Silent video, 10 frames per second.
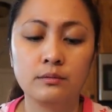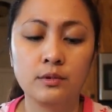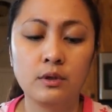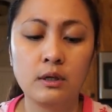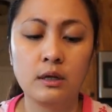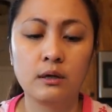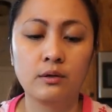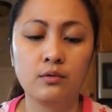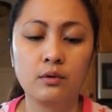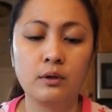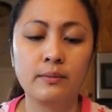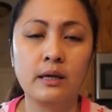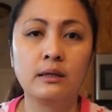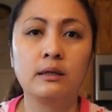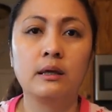Yun lang, ulam
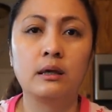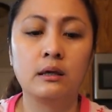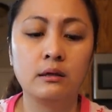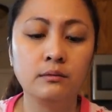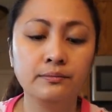natin.